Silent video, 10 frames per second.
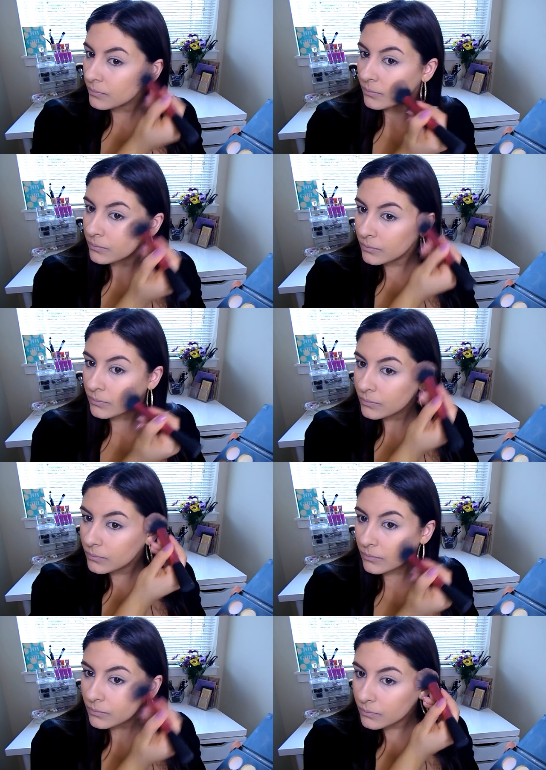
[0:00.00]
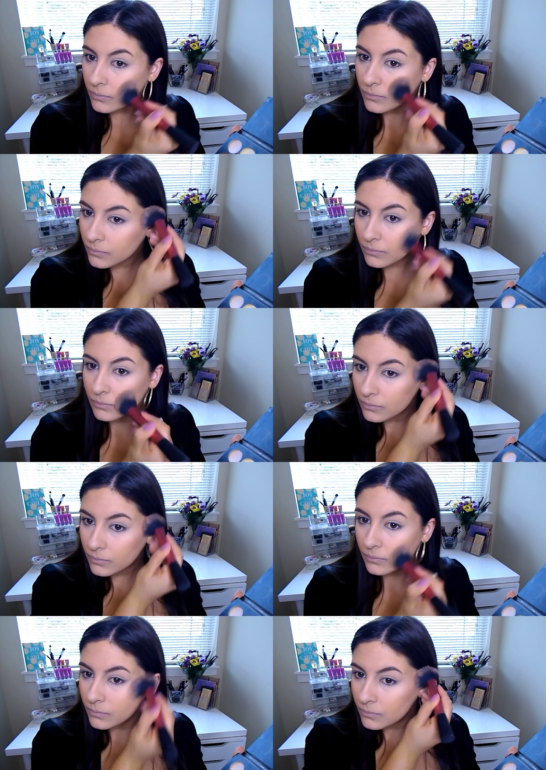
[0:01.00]

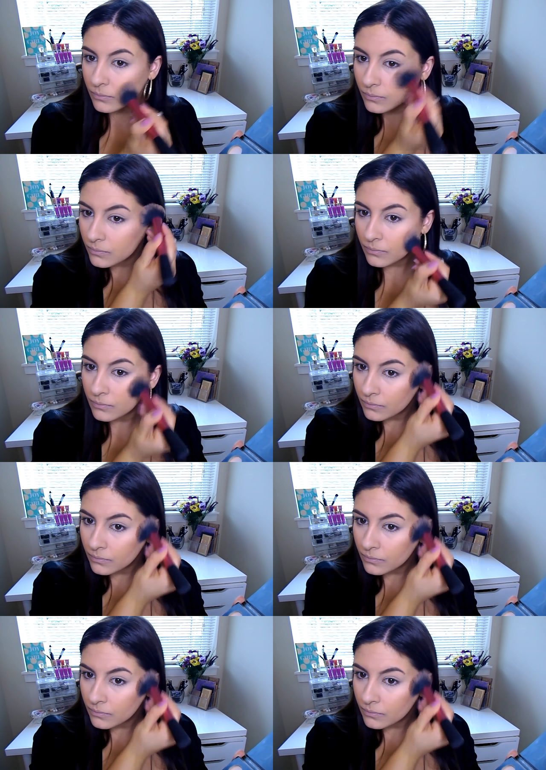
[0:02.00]
Nobody speaks.